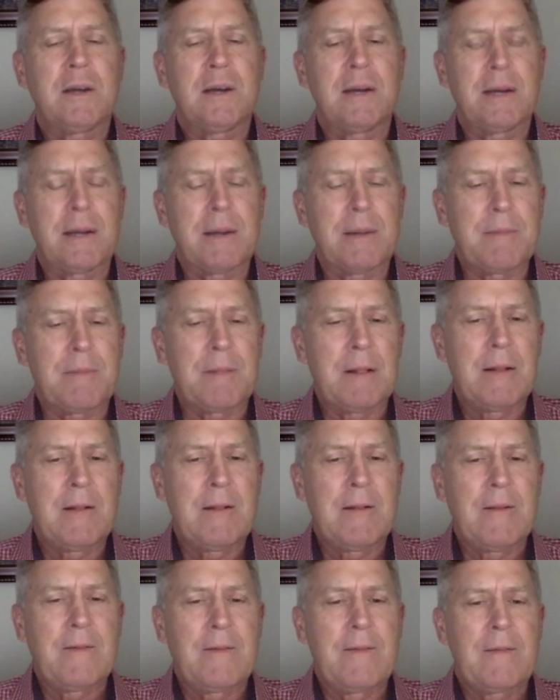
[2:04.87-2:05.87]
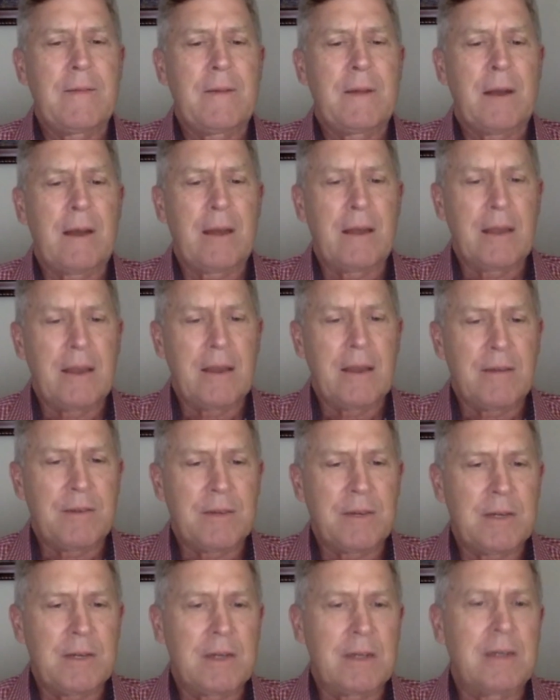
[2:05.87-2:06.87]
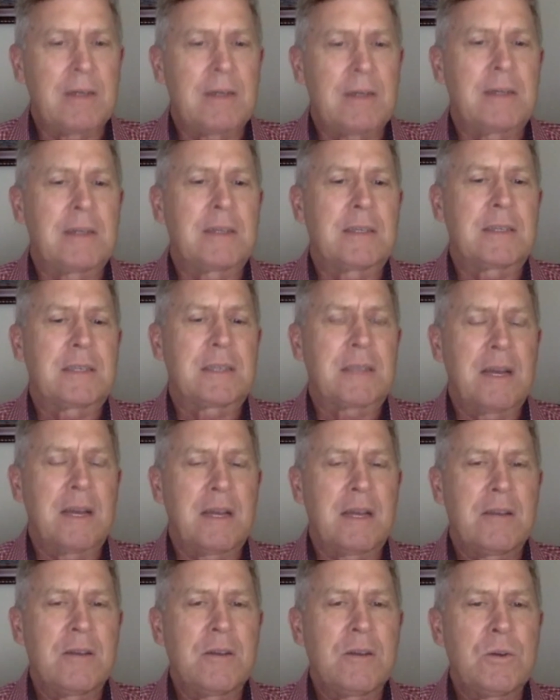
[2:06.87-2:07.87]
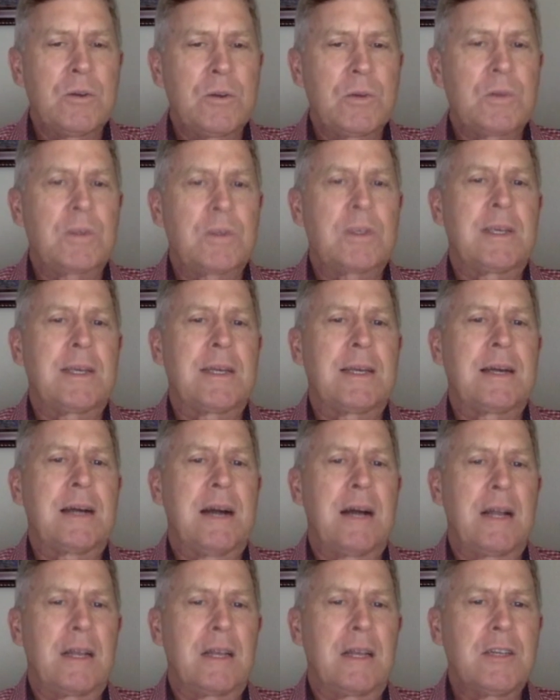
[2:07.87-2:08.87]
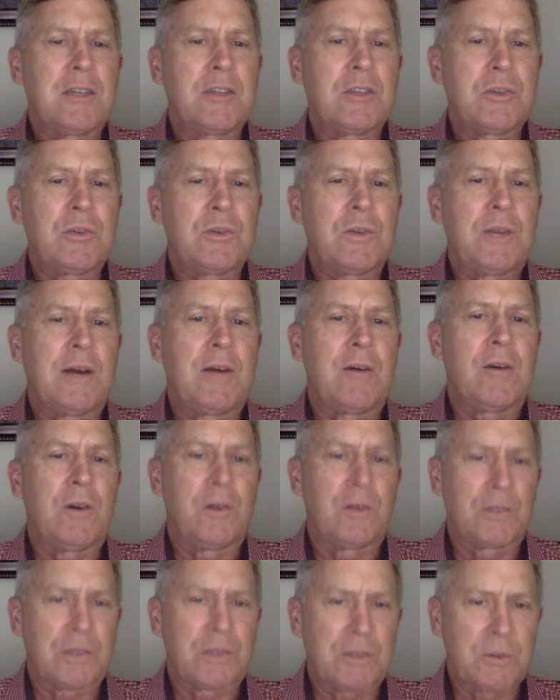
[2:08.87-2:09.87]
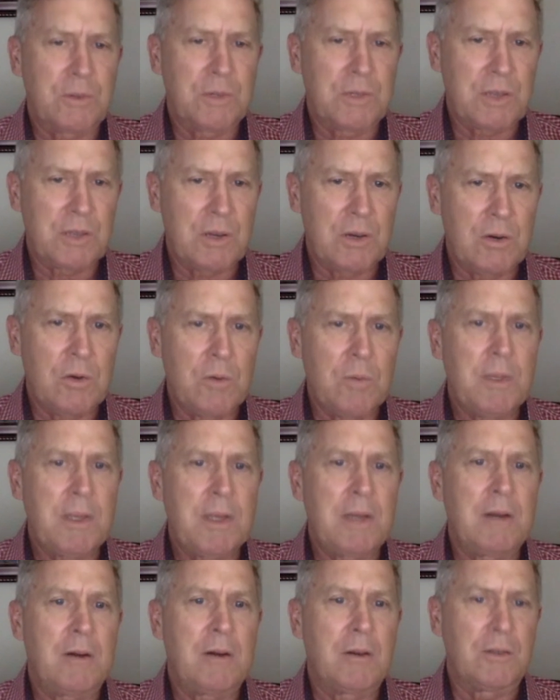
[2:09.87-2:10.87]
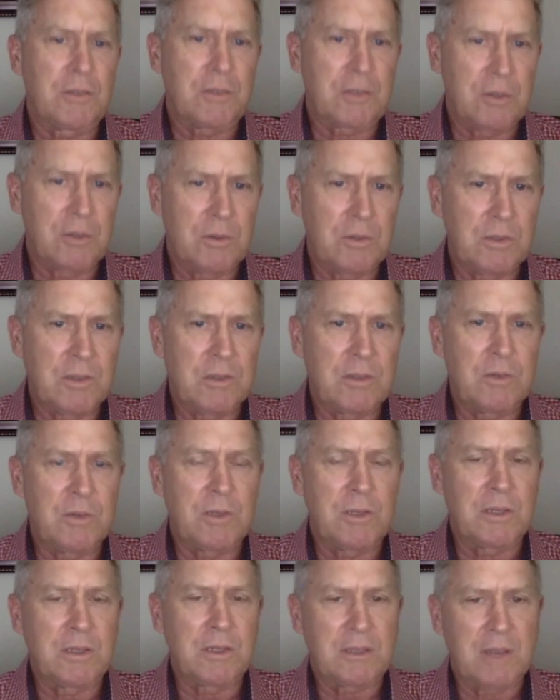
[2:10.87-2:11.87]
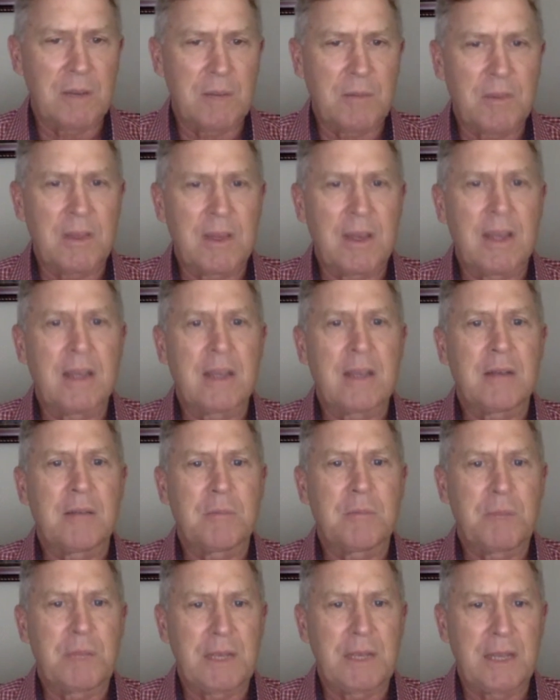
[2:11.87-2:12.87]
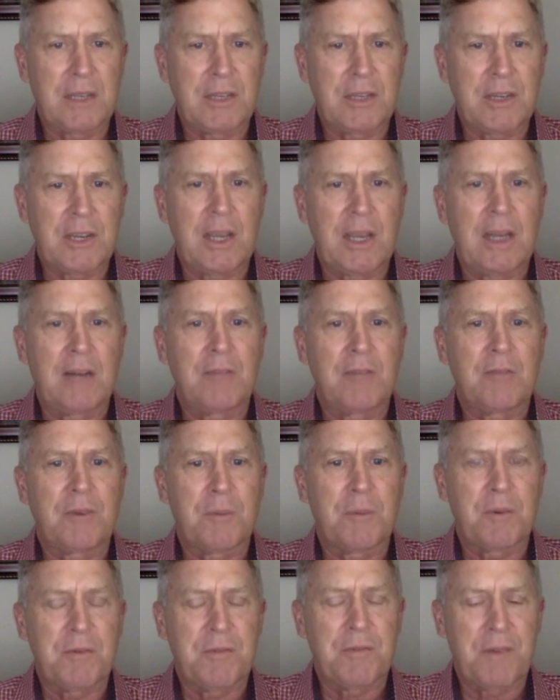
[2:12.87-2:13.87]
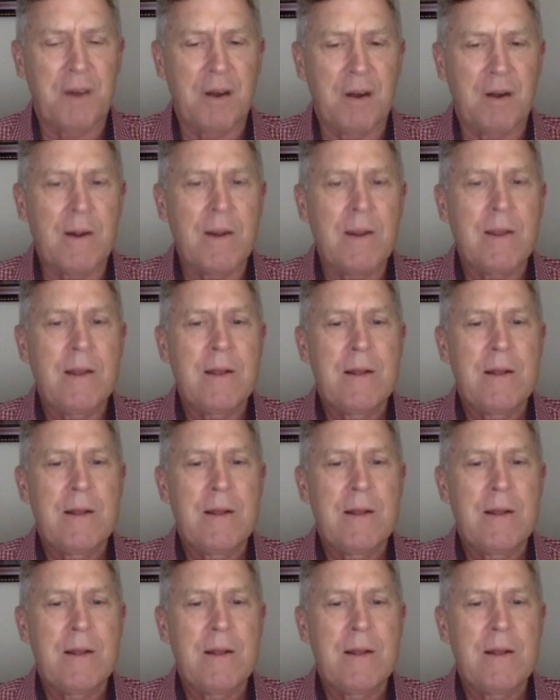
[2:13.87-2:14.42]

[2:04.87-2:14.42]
Um, I have a, a, son who's in college who now also is home and also is doing the same thing, being educated from afar.